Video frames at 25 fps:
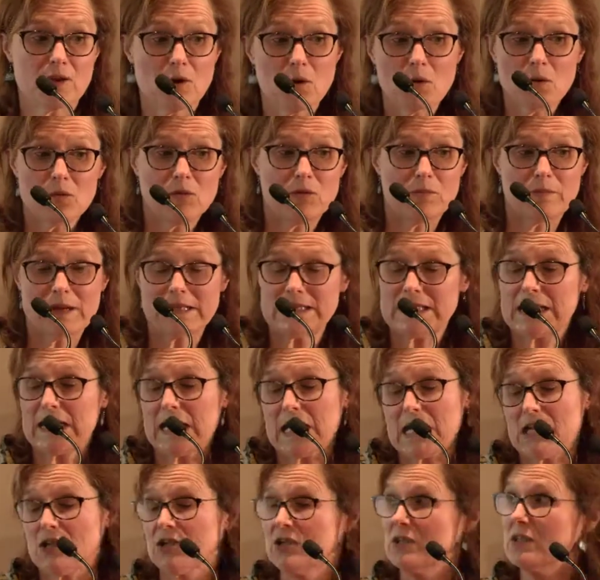oral
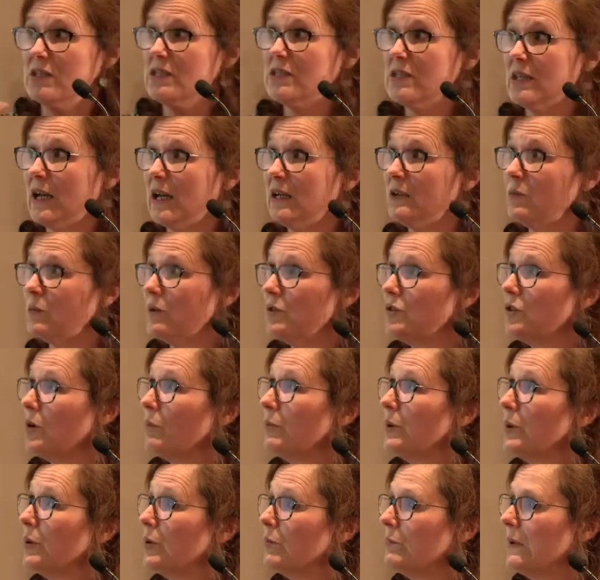medications and with
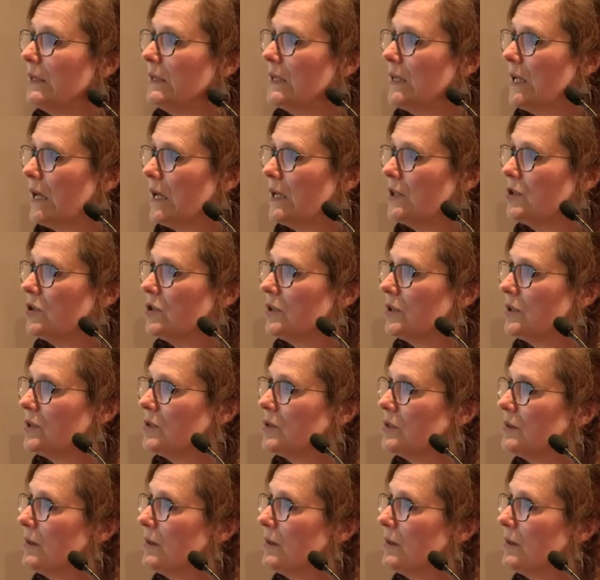topical medications.